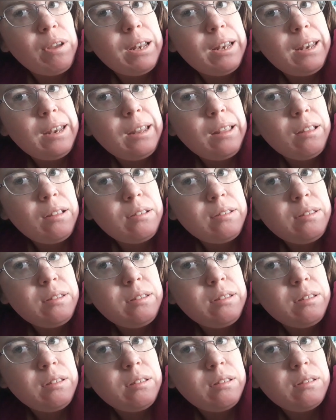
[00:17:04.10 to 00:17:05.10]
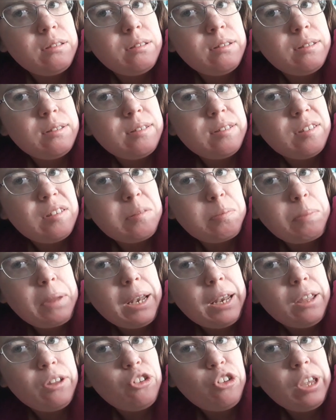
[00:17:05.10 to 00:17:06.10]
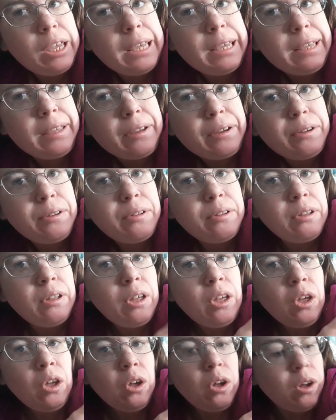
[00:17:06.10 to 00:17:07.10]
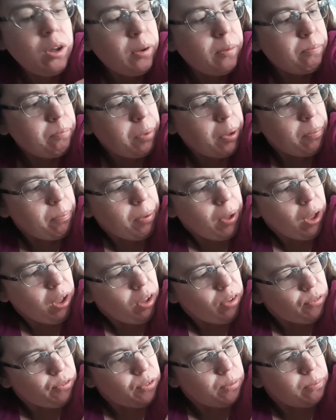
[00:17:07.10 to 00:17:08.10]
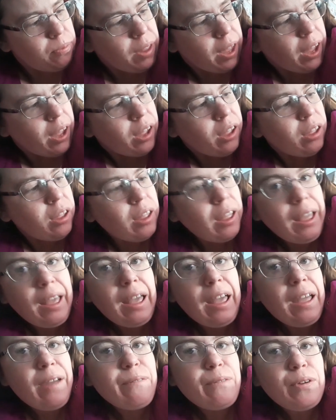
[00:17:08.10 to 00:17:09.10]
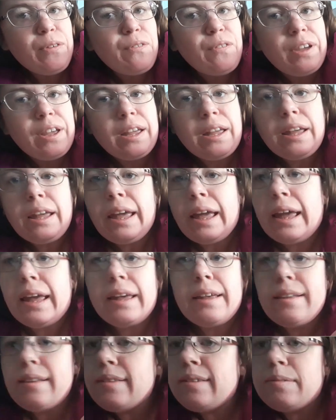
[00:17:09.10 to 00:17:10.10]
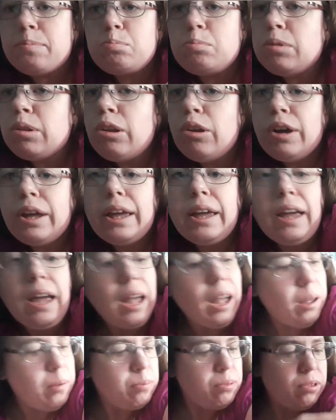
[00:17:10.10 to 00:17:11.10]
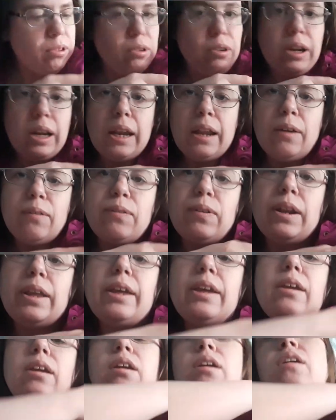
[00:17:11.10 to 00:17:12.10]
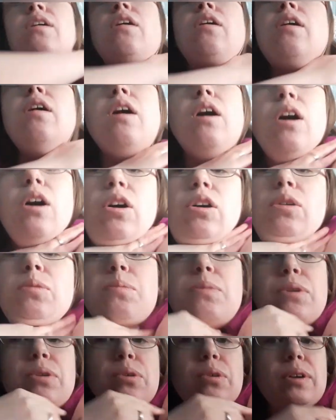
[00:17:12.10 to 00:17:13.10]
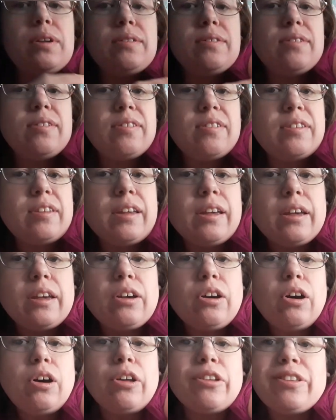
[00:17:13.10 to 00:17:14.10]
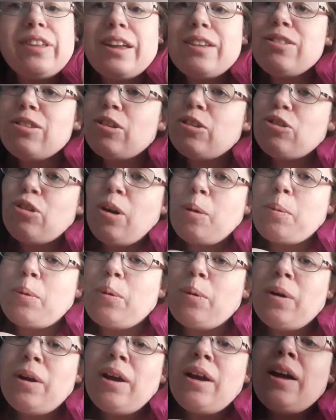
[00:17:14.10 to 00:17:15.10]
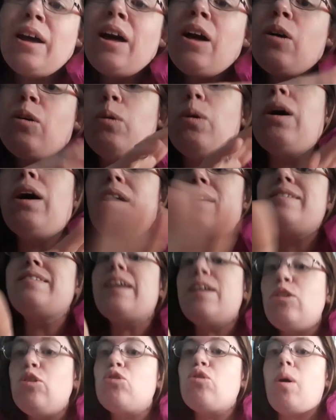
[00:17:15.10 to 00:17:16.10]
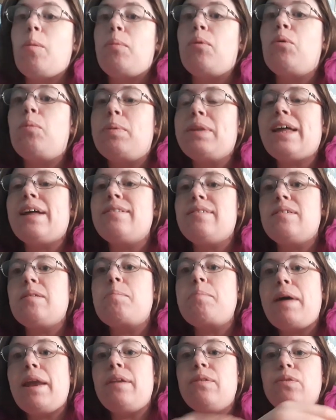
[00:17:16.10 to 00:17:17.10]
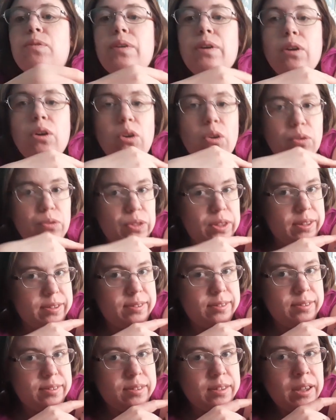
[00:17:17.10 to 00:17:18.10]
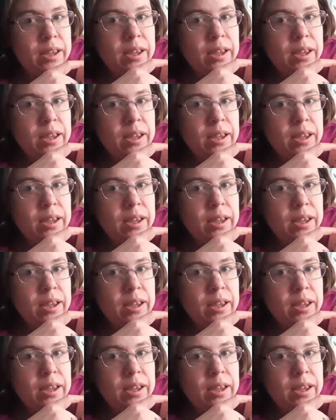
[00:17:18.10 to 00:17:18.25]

little spillage here, but apart from that, everything is looking absolutely lovely. Hope you can see. God, that's the trouble. Well, I say the trouble, but that's the benefit of this